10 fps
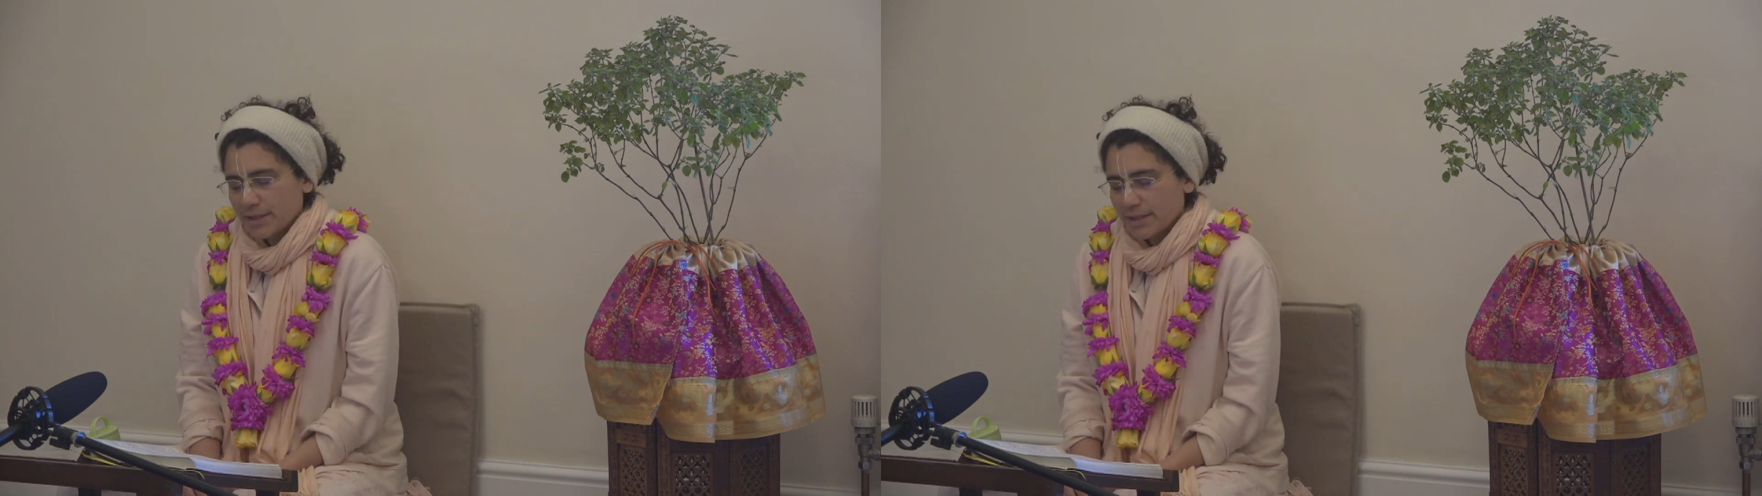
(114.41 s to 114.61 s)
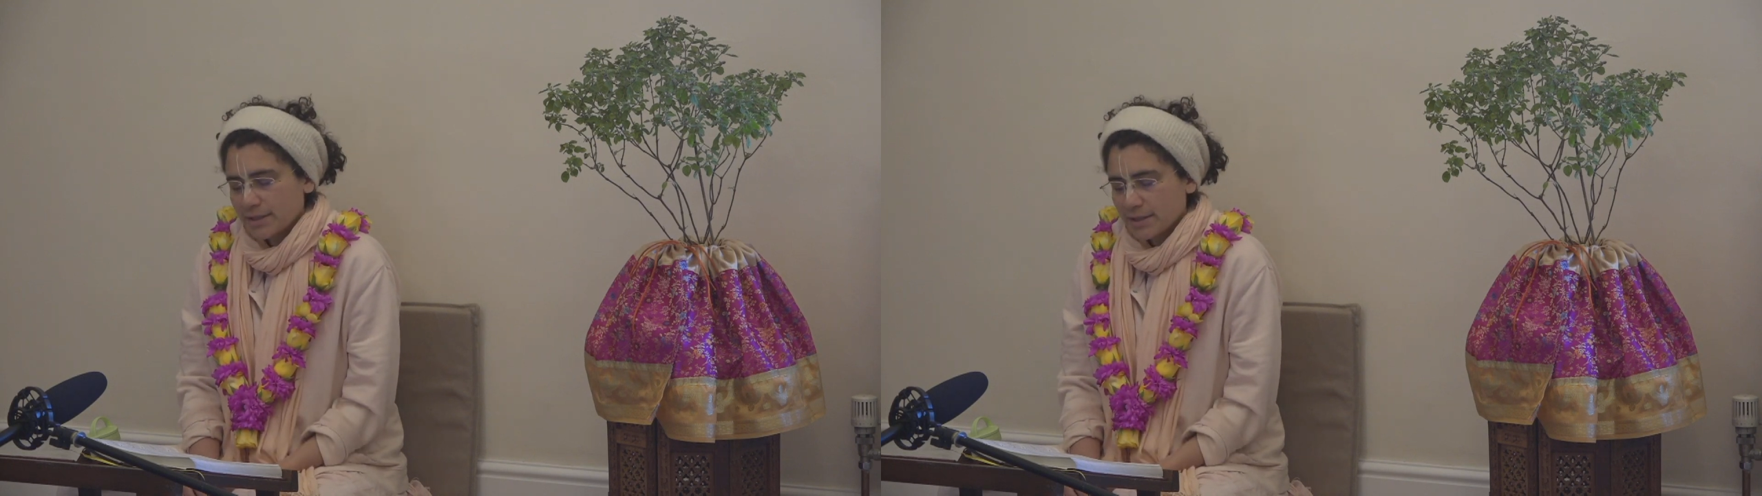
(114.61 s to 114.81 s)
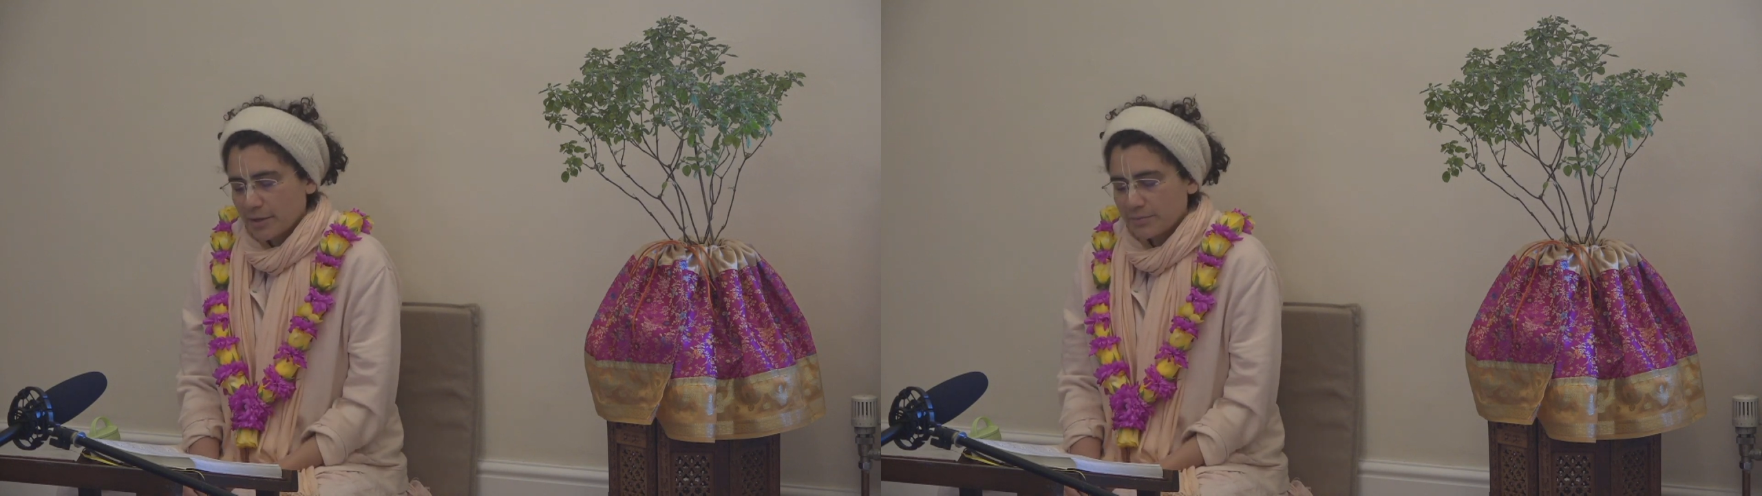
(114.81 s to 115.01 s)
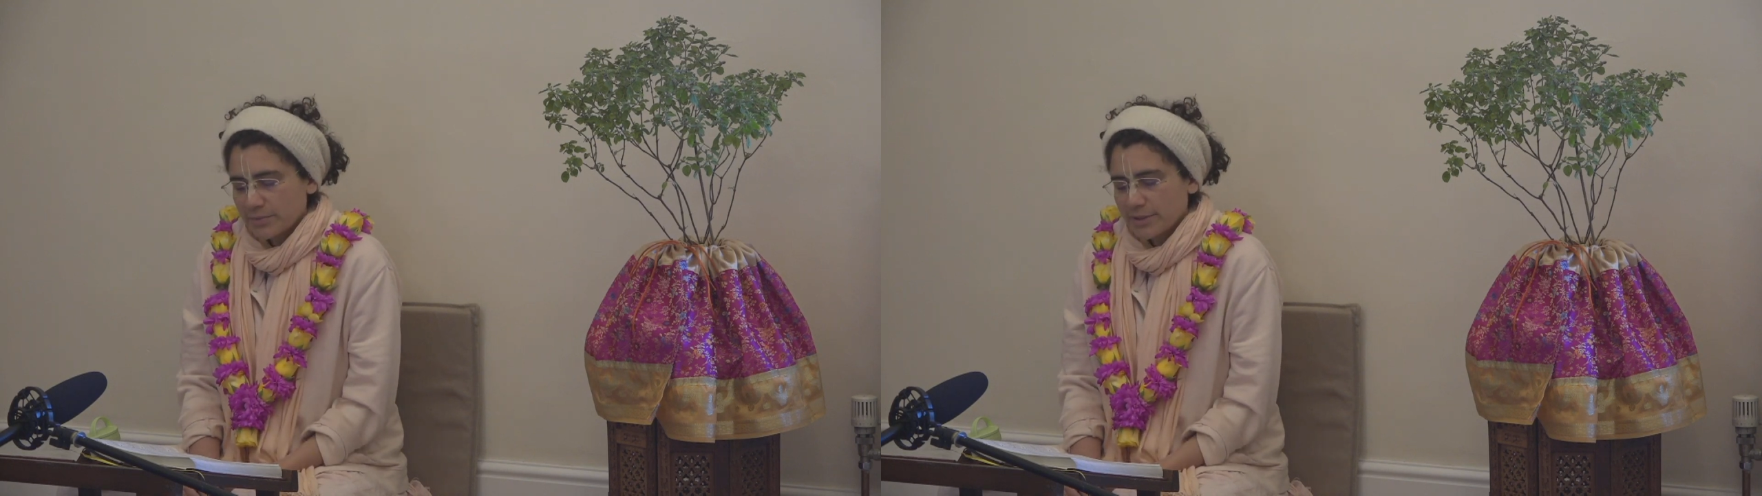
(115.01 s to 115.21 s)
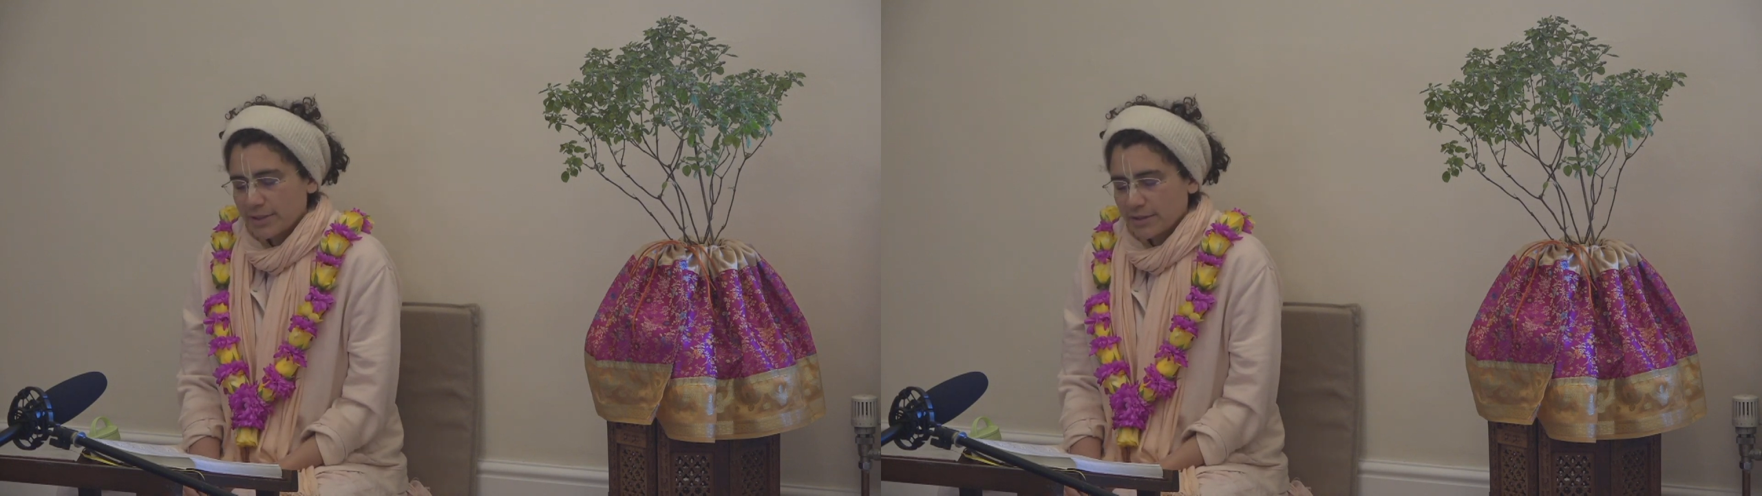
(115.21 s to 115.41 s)
in the
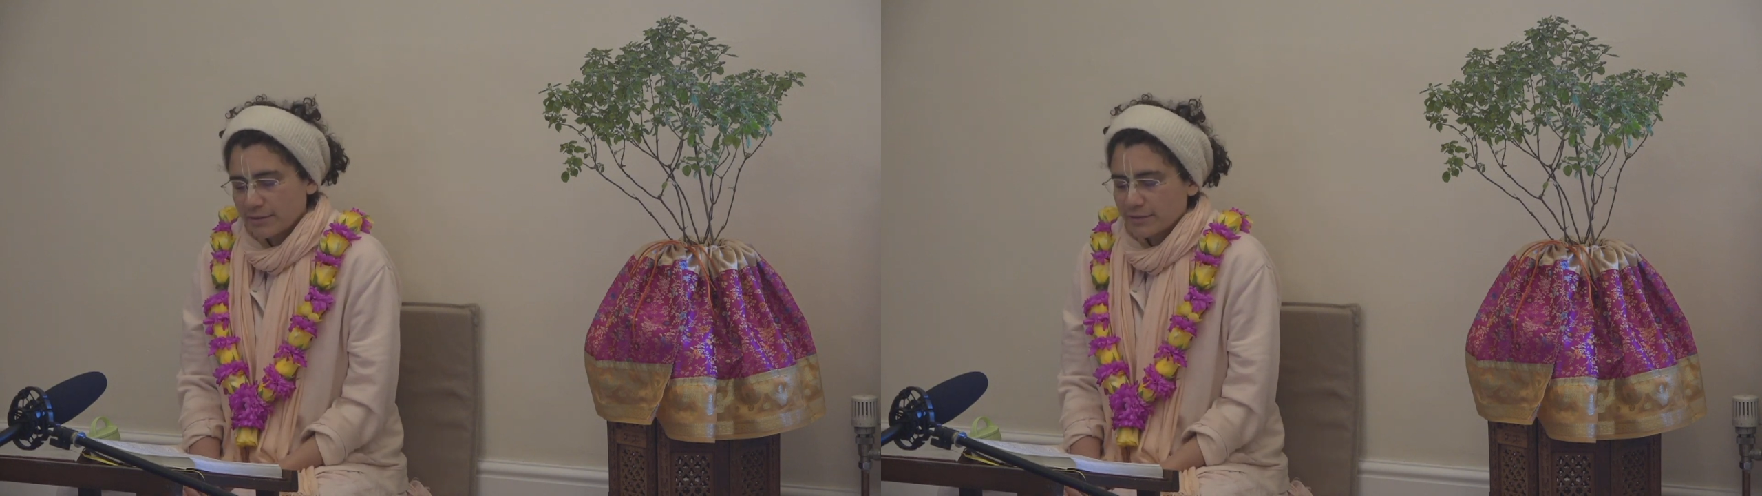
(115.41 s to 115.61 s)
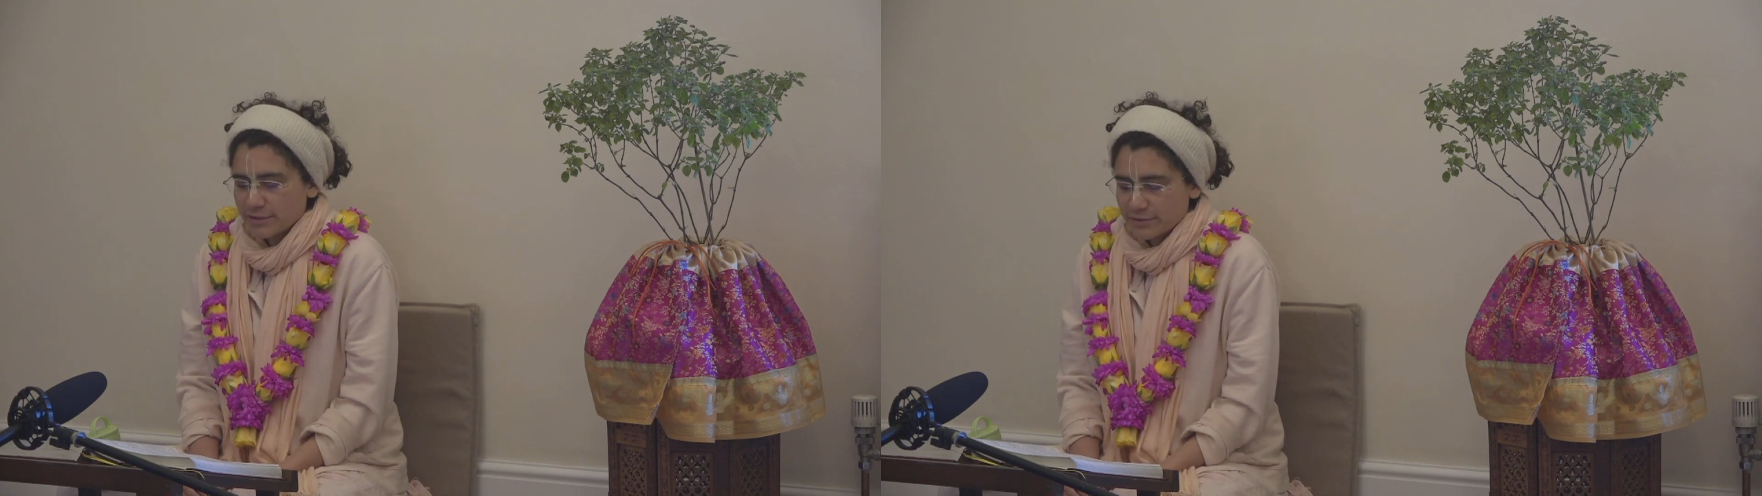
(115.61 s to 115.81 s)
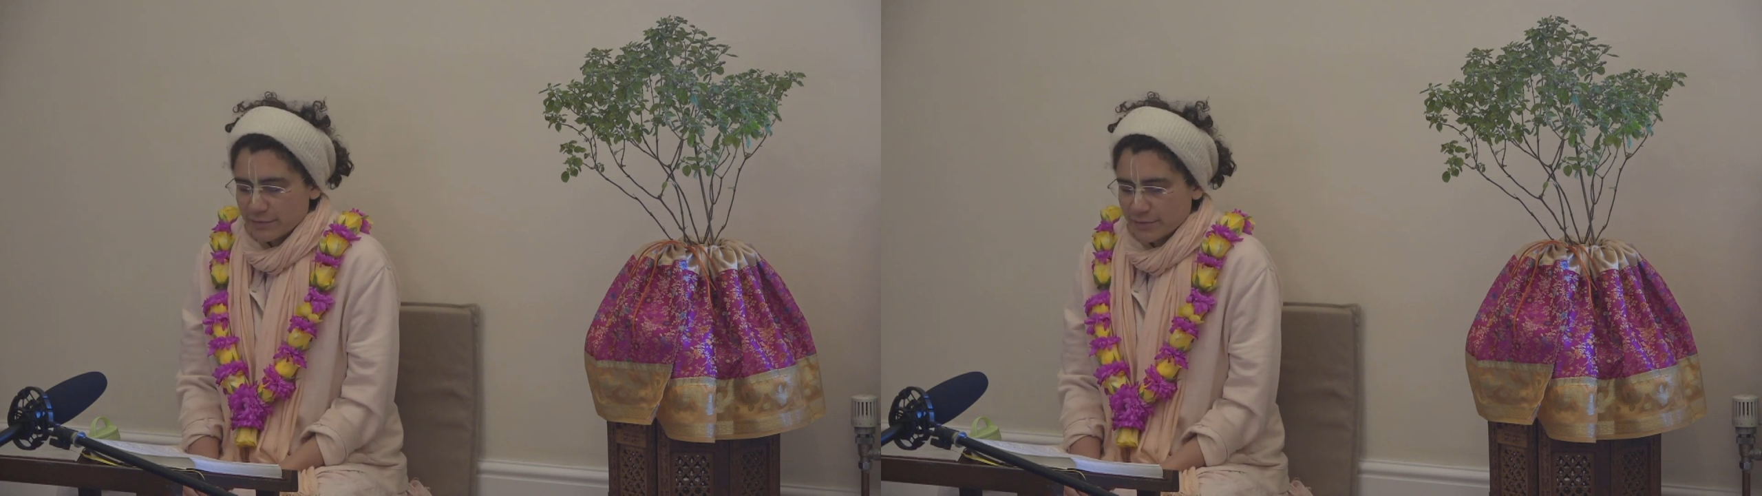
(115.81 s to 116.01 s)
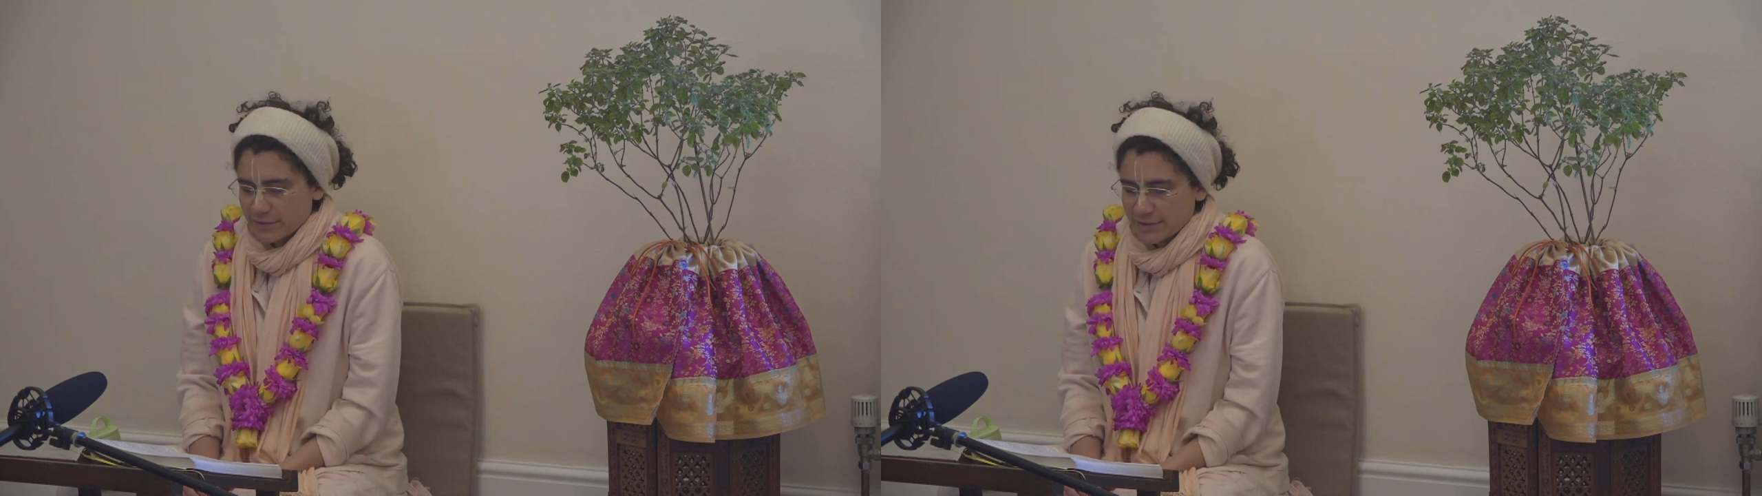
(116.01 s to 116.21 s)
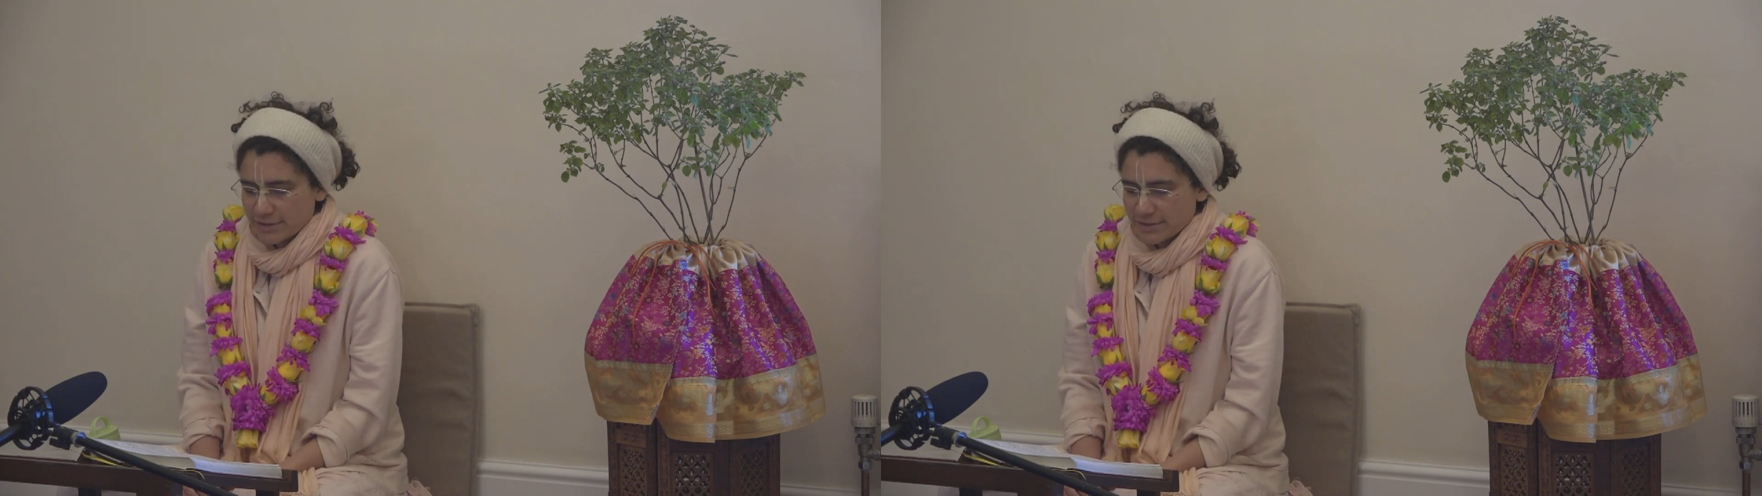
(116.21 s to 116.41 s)
company of the devotee.